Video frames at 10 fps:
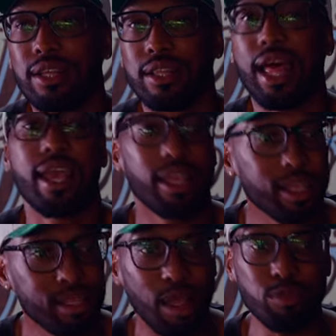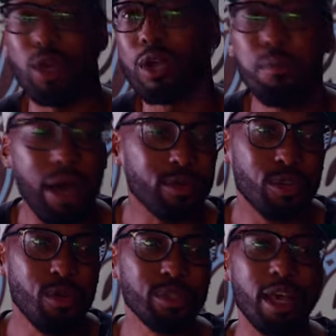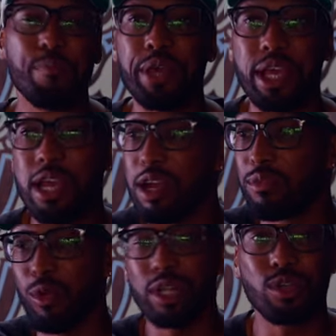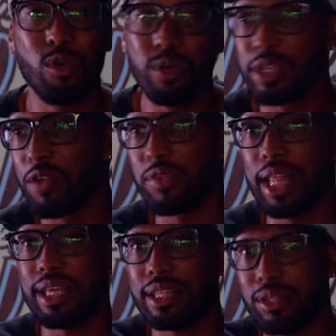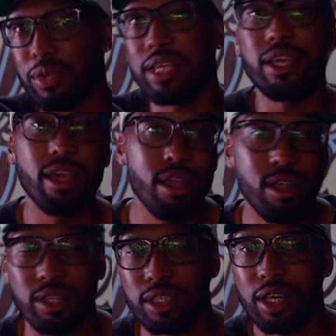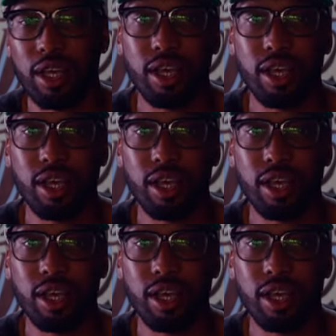Like, I'm talking about dudes that been here. One dude was here for like three years.